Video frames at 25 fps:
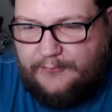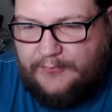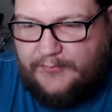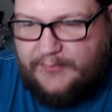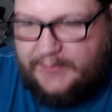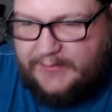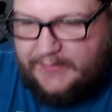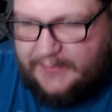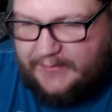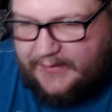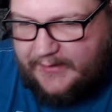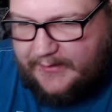
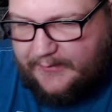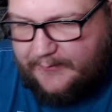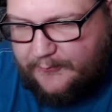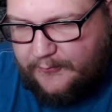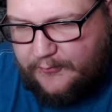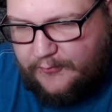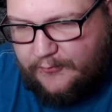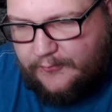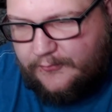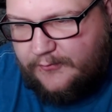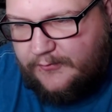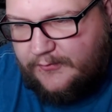Pretty damn
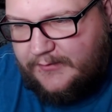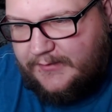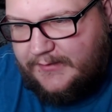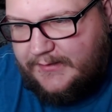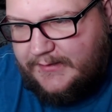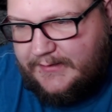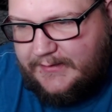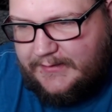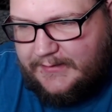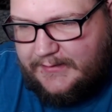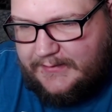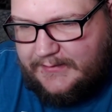cool.
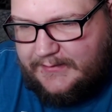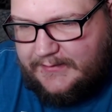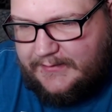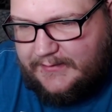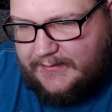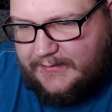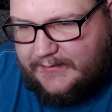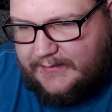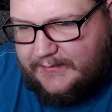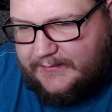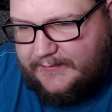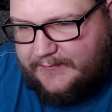
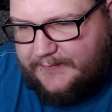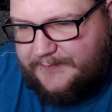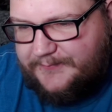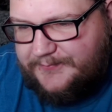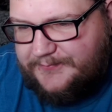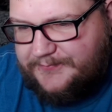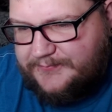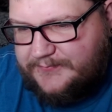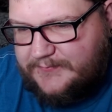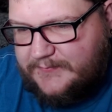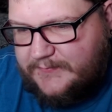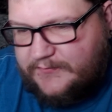
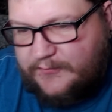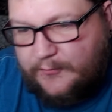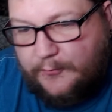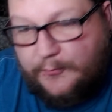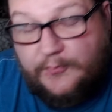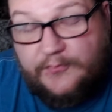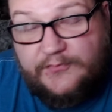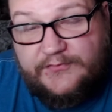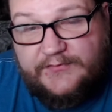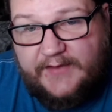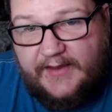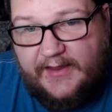Um, so
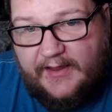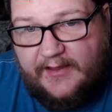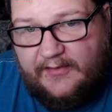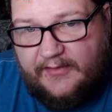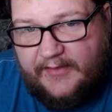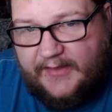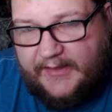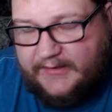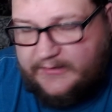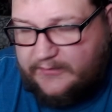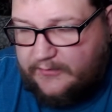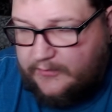we'll see
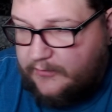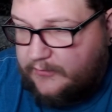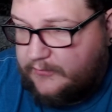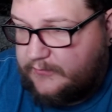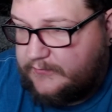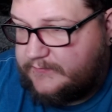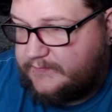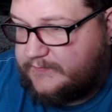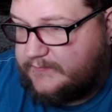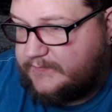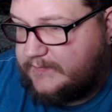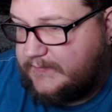how that
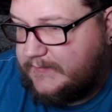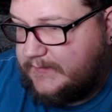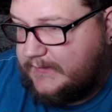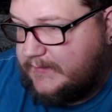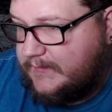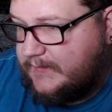goes.